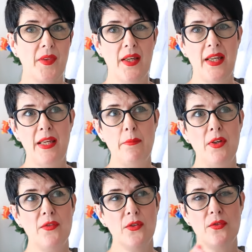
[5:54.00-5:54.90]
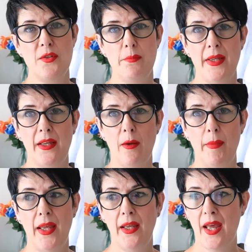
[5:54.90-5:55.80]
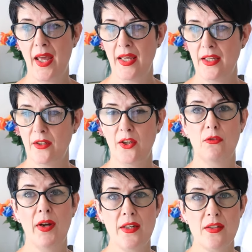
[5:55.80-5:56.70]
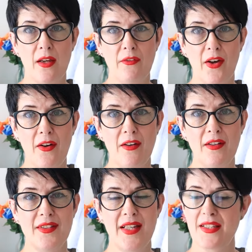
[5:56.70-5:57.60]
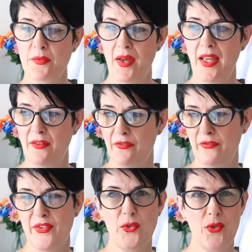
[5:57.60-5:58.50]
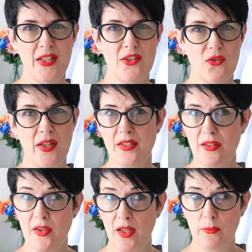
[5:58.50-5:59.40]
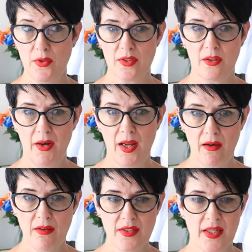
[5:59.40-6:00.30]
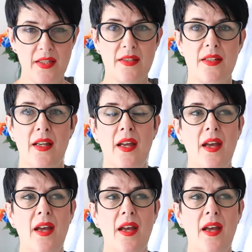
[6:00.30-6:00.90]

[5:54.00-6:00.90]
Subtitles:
He moved on to becoming a curator of art. That's where he saw his strengths, even though he was a great artist.